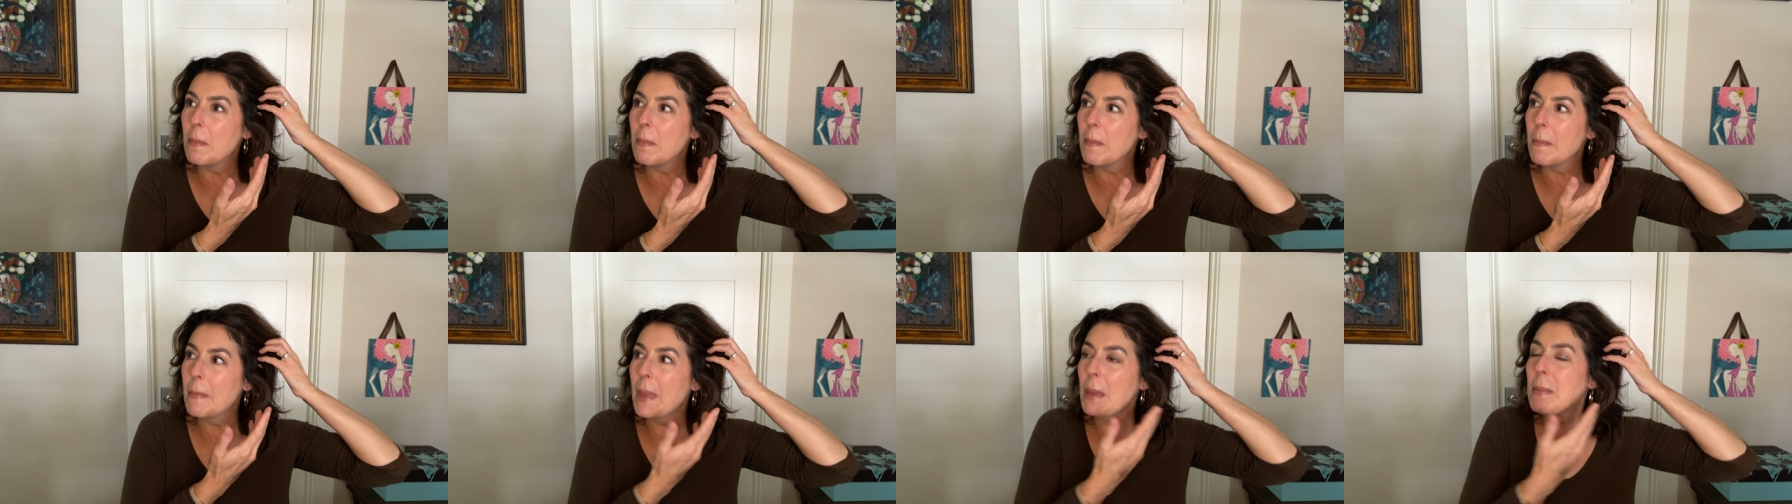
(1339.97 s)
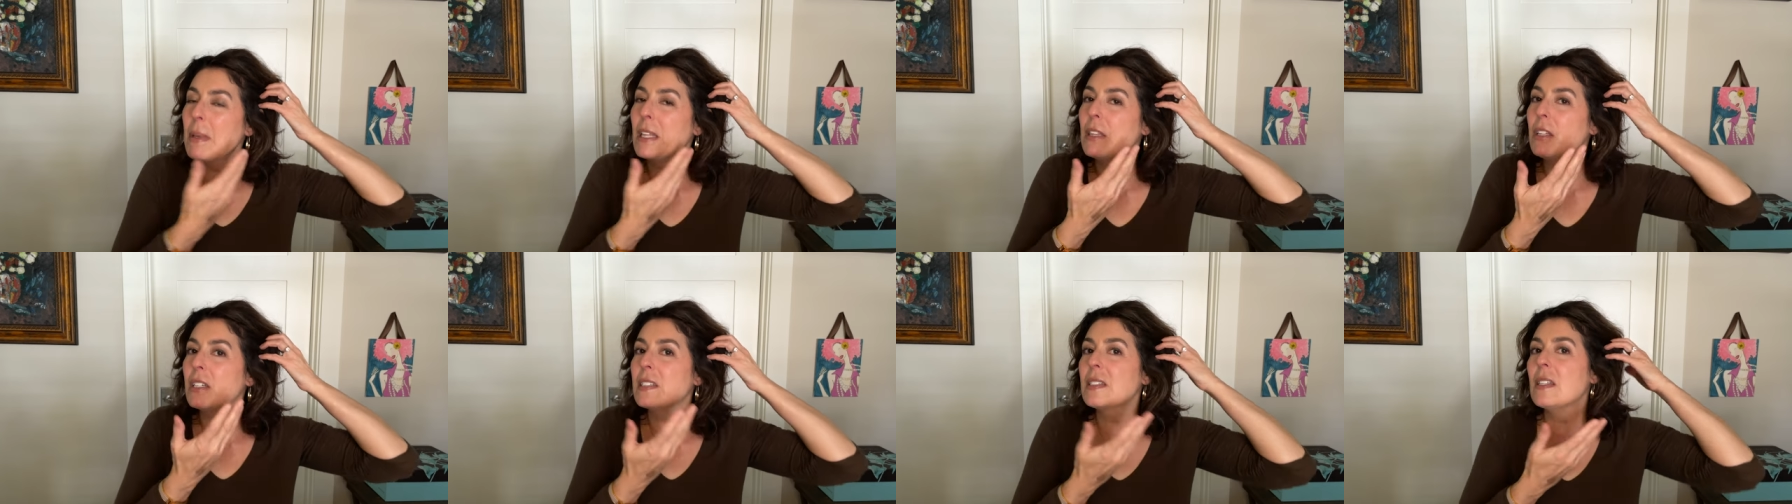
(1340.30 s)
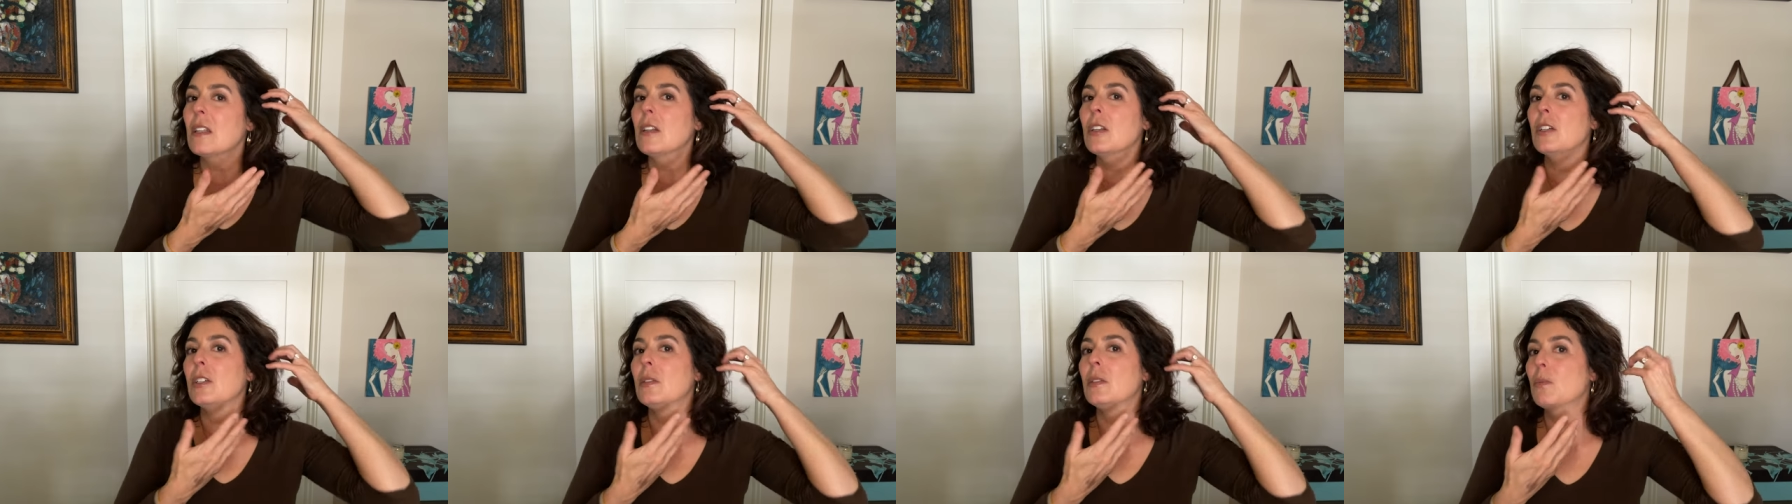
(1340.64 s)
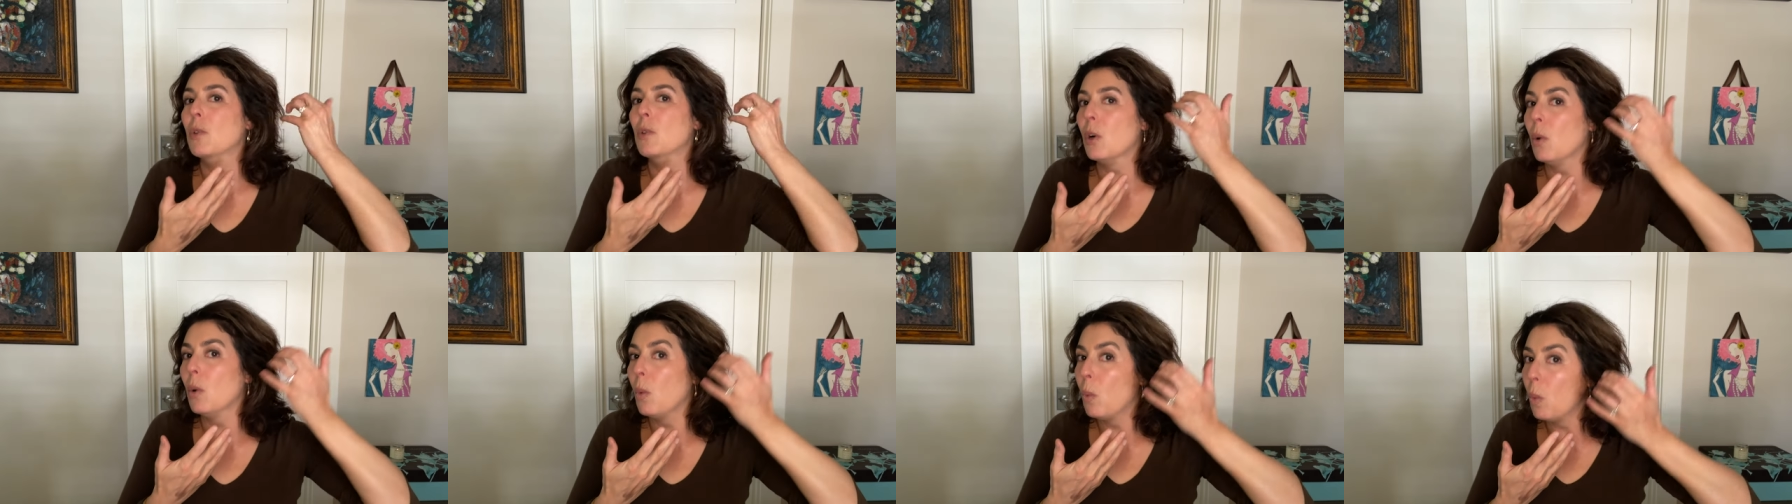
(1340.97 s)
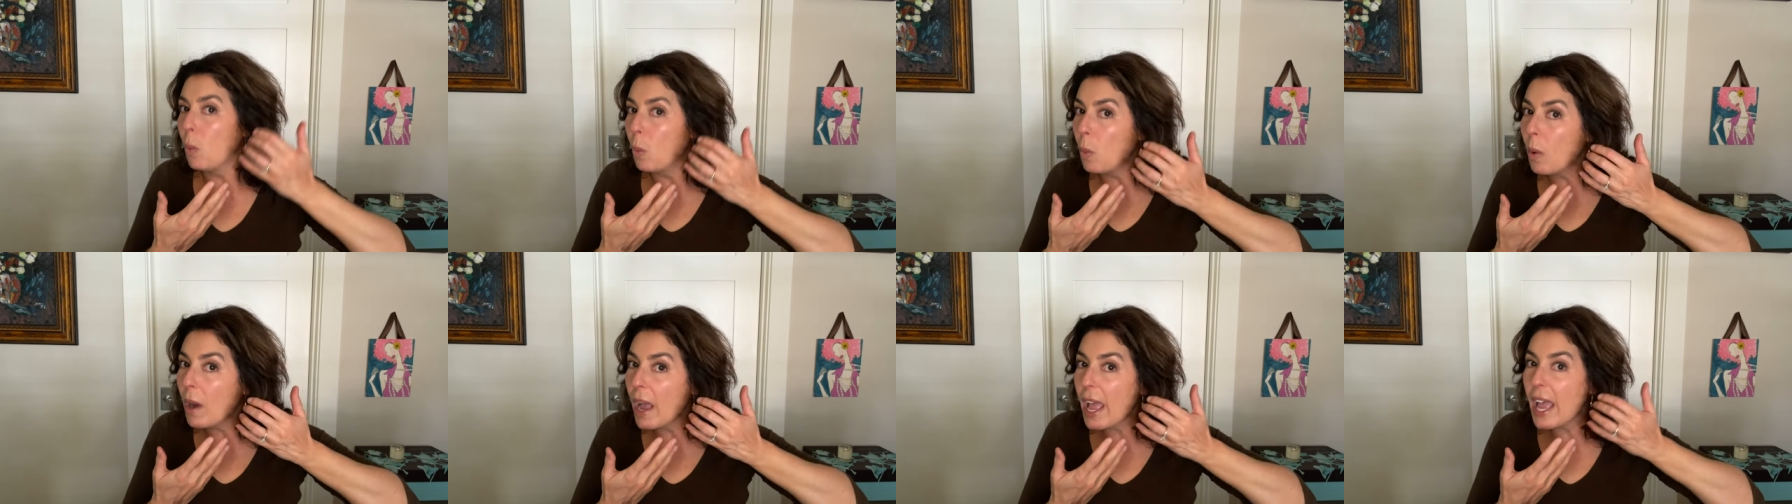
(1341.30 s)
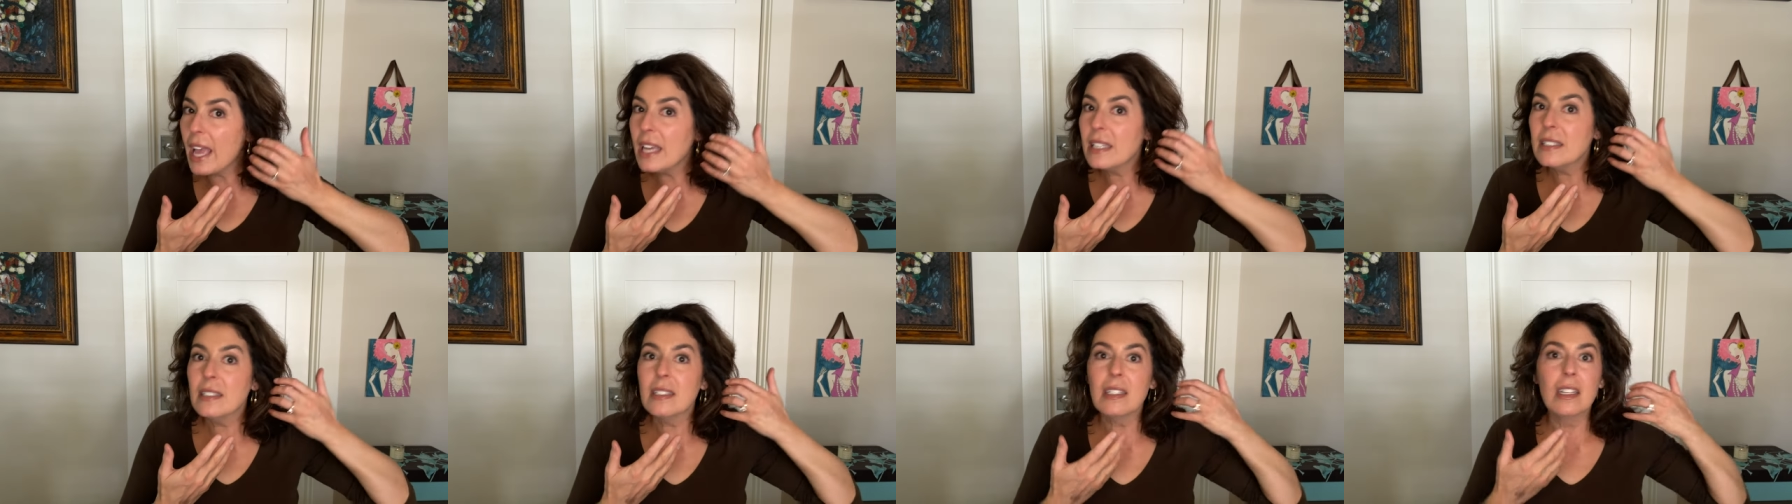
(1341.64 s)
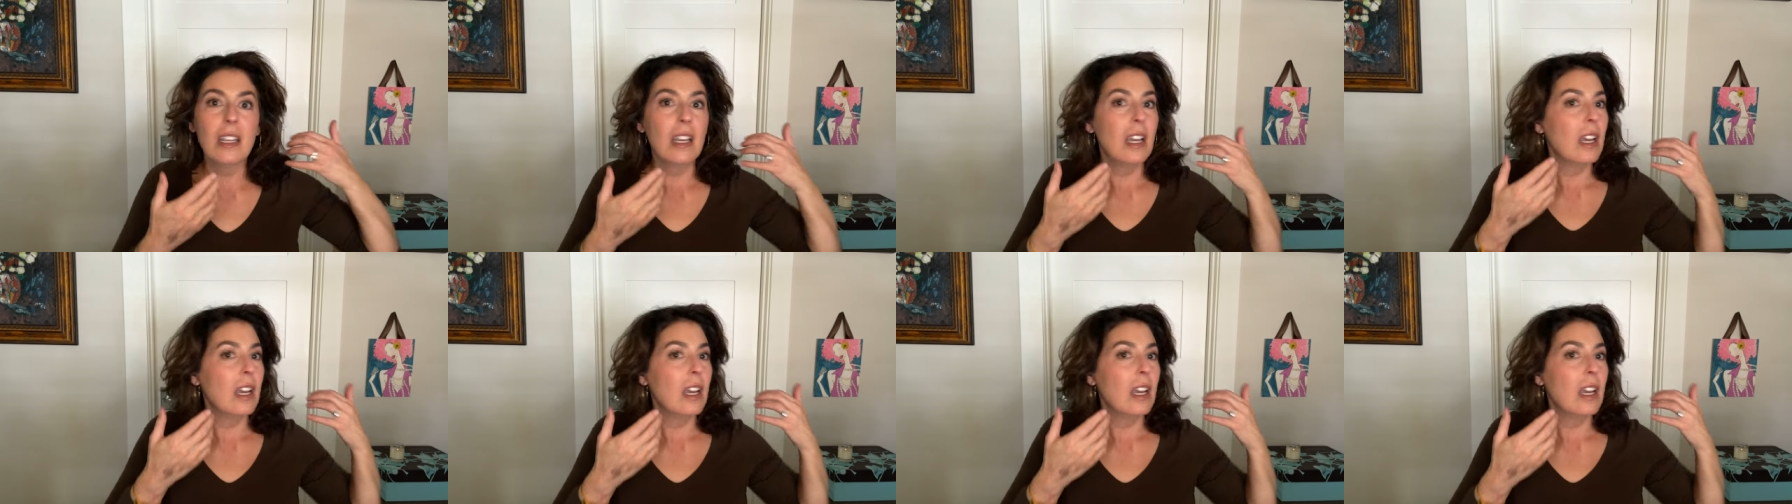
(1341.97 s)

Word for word: maybe it looks a little more wet,